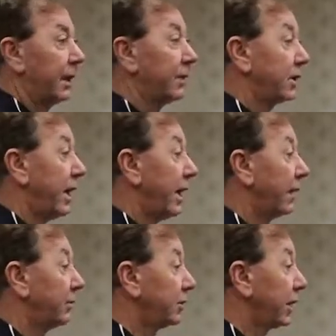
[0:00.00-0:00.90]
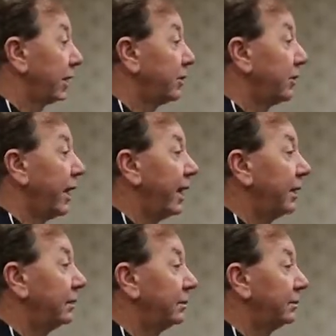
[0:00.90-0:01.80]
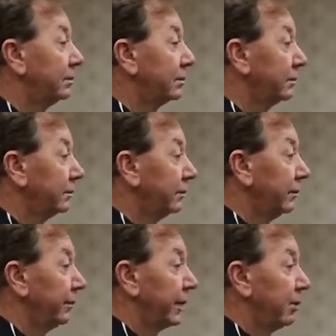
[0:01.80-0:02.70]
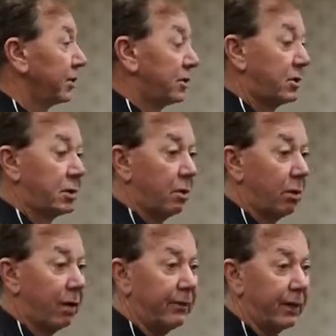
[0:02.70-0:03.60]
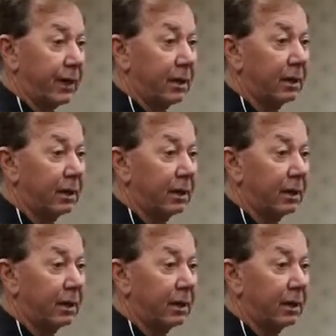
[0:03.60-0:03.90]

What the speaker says: How's that? Would you like to do that? It was terrific